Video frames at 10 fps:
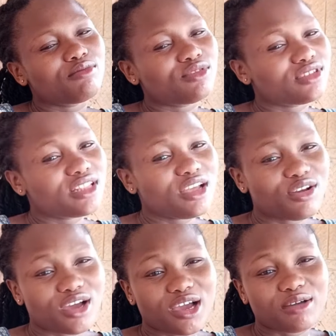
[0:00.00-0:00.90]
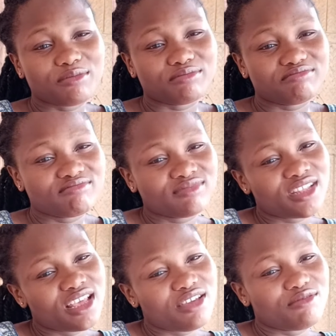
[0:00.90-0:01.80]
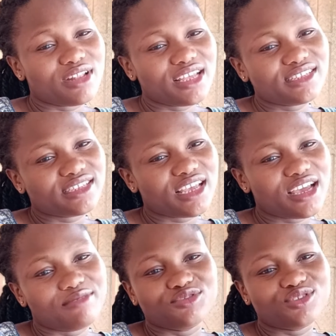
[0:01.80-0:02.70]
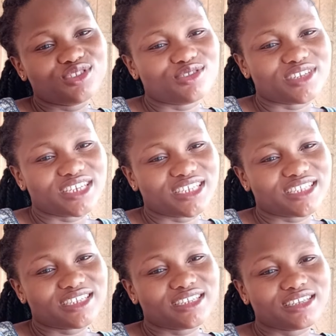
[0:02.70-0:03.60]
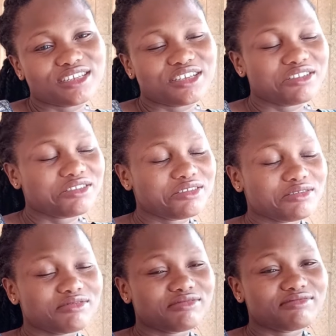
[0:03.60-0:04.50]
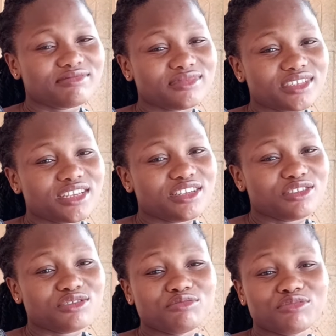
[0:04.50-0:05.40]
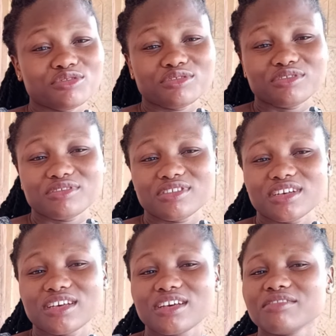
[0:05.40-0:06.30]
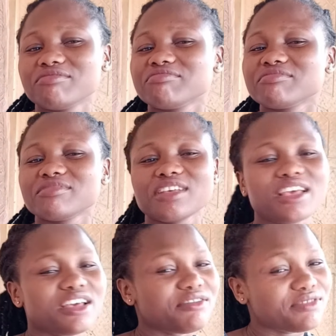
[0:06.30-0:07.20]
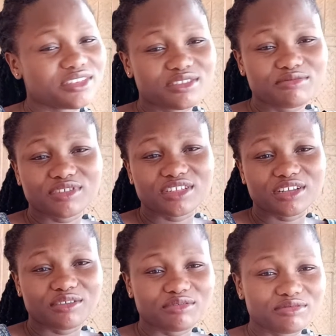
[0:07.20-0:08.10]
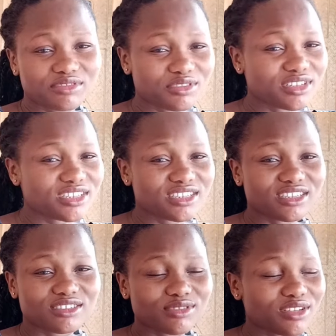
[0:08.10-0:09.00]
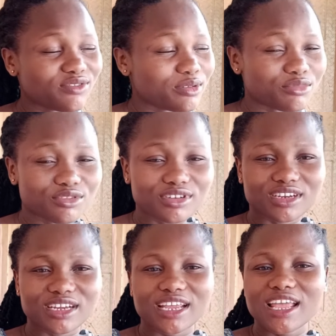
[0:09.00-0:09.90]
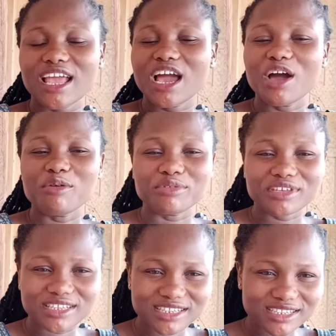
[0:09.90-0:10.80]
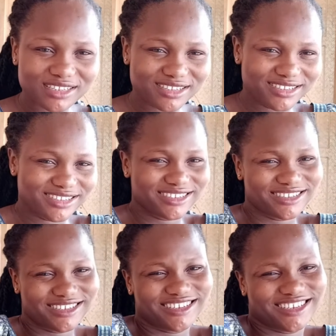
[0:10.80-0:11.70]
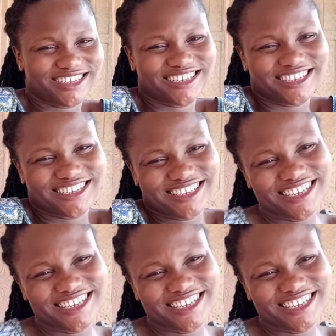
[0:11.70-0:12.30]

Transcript: But now, I'm used to it. So, it's no more affecting me now. The only thing is, whenever I'm hungry, I'll eat.